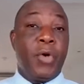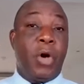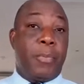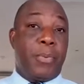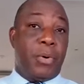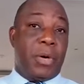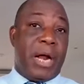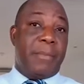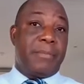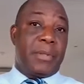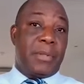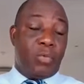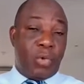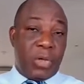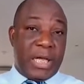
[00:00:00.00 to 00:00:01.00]
or program
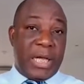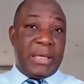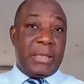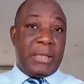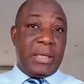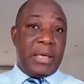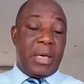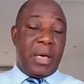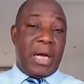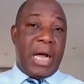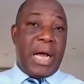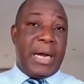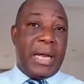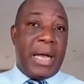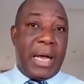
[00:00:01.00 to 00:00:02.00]
within
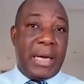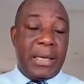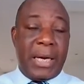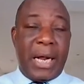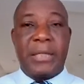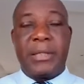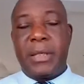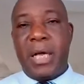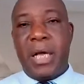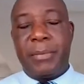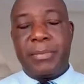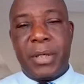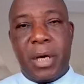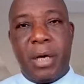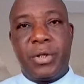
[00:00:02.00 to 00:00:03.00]
Ghana, and that
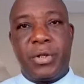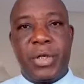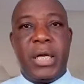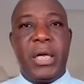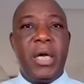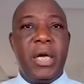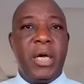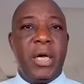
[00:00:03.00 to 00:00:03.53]
helps the country